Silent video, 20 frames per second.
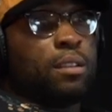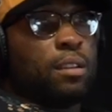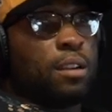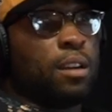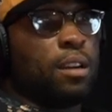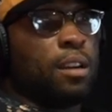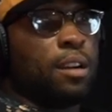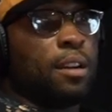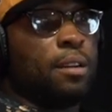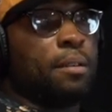
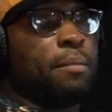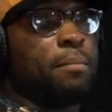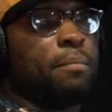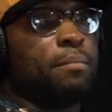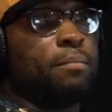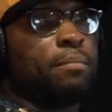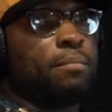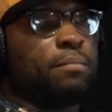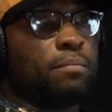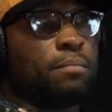
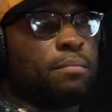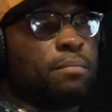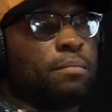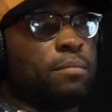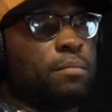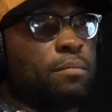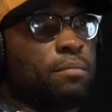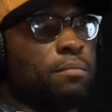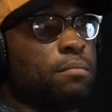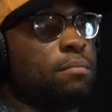um,
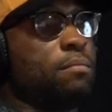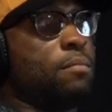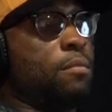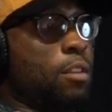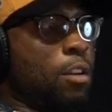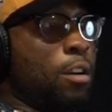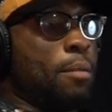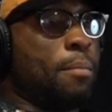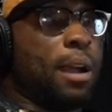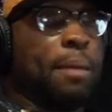
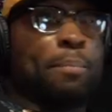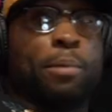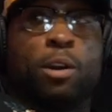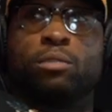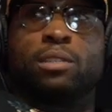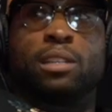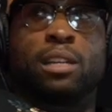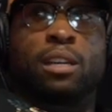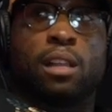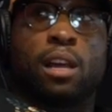are my
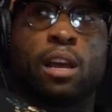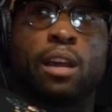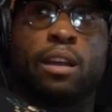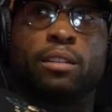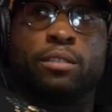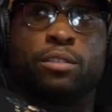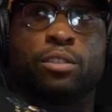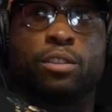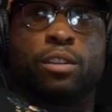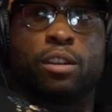posing clients, you